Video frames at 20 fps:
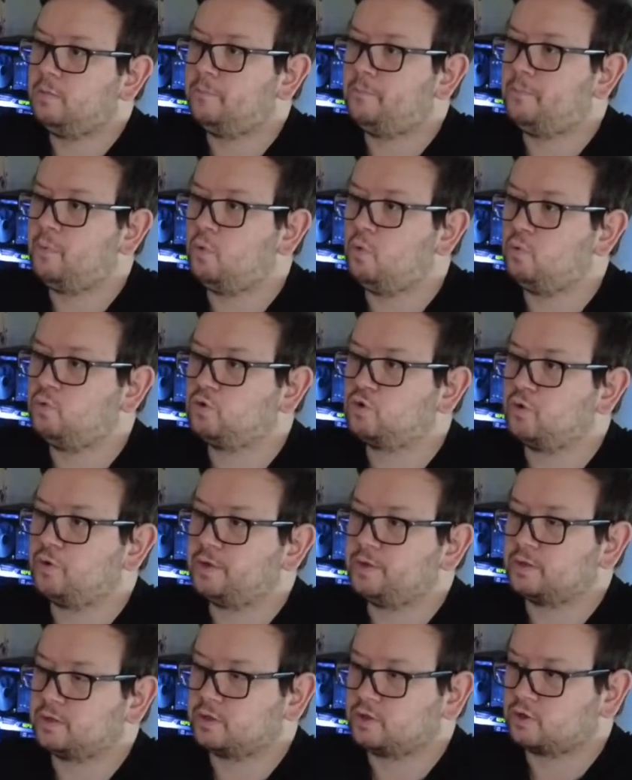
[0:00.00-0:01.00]
ball
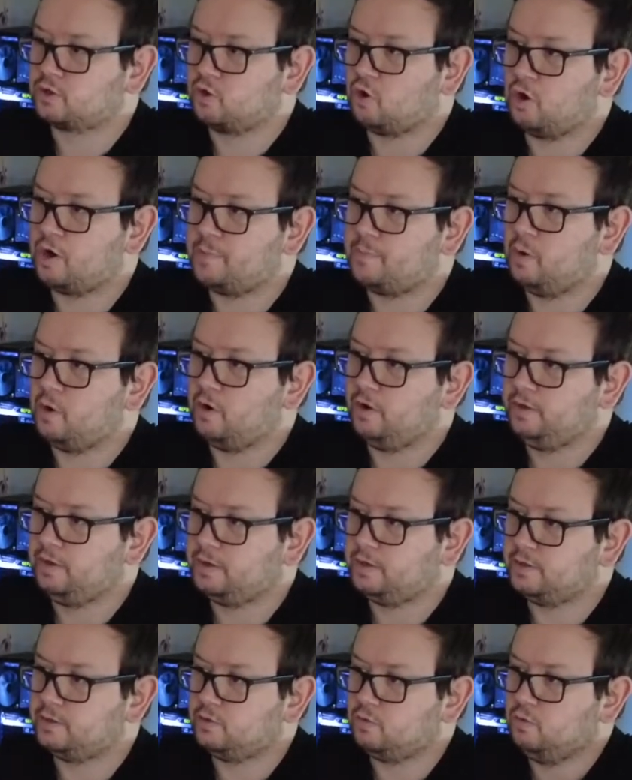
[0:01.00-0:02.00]
joint tripod
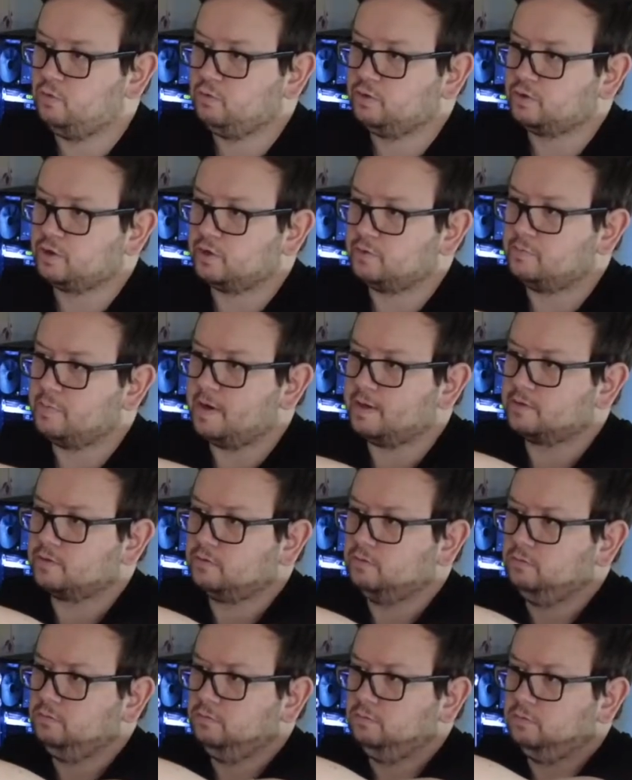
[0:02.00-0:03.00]
is also
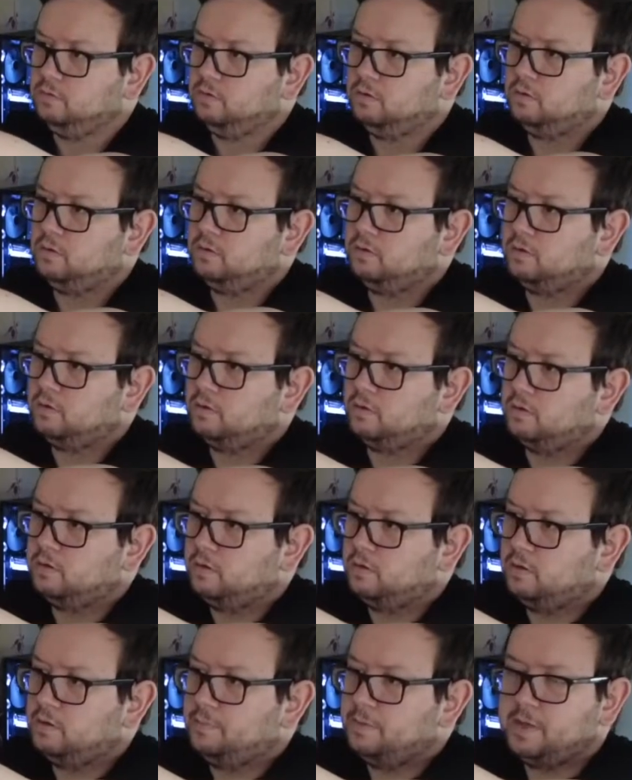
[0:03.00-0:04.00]
metal.
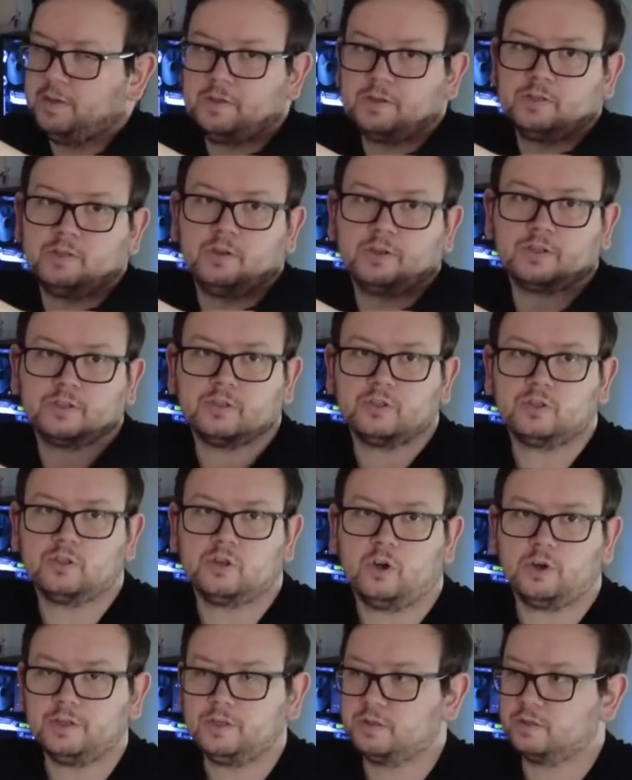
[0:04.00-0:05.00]
You get this nice and
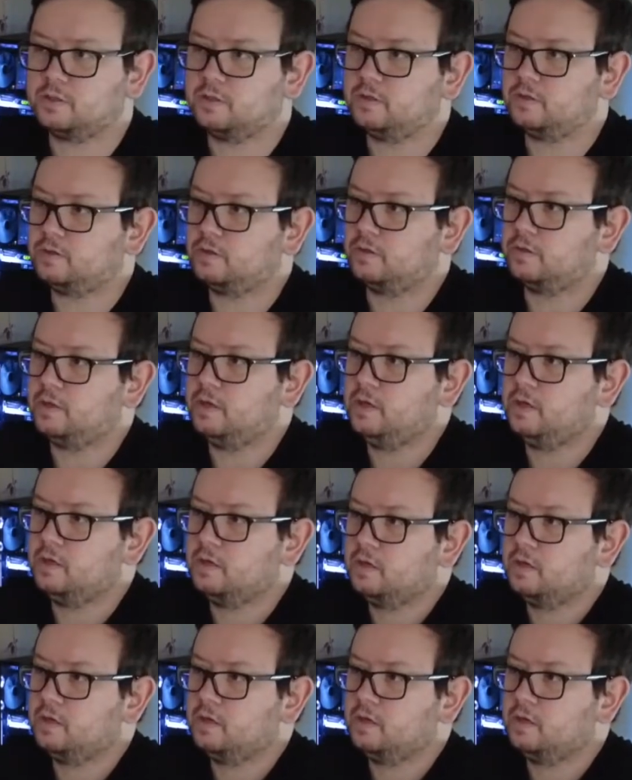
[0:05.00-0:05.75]
tight so that it's on there.